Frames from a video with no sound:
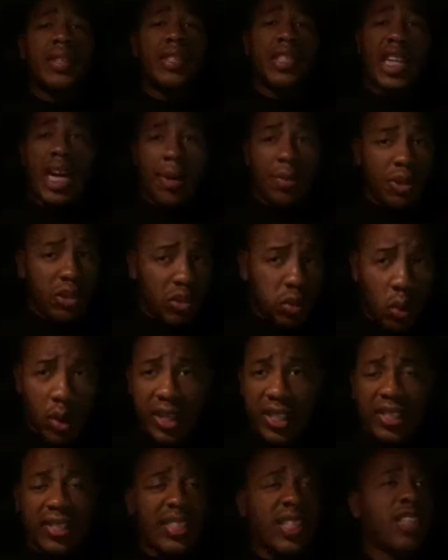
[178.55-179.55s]
chapter
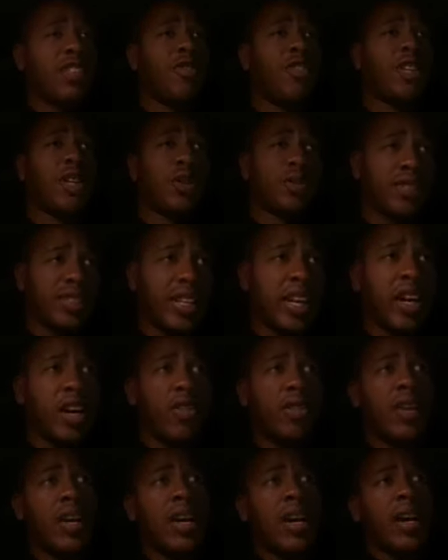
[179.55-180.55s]
26 for
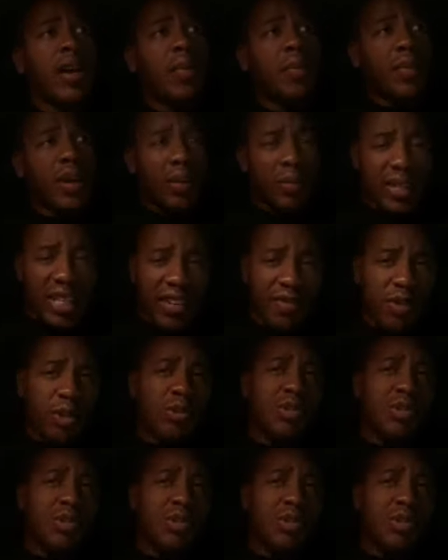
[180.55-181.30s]
yourself, but I'm giving you